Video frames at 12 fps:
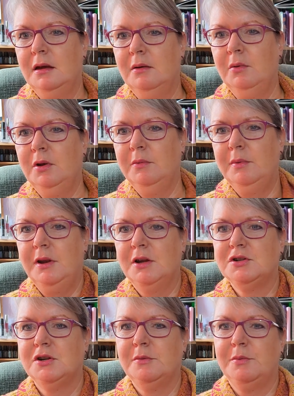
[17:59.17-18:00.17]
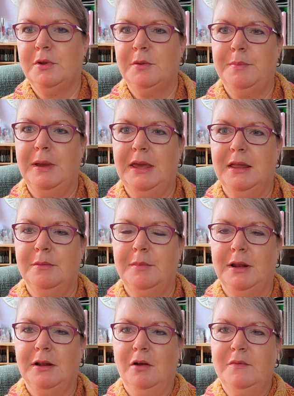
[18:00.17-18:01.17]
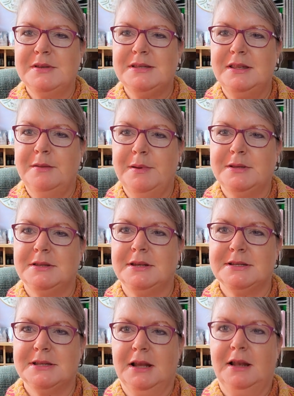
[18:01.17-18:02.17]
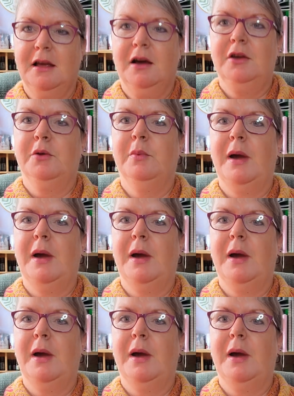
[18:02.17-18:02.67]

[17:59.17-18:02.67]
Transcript: I wonder whether I should have put the pink in the middle. Obviously, it depends on exactly how you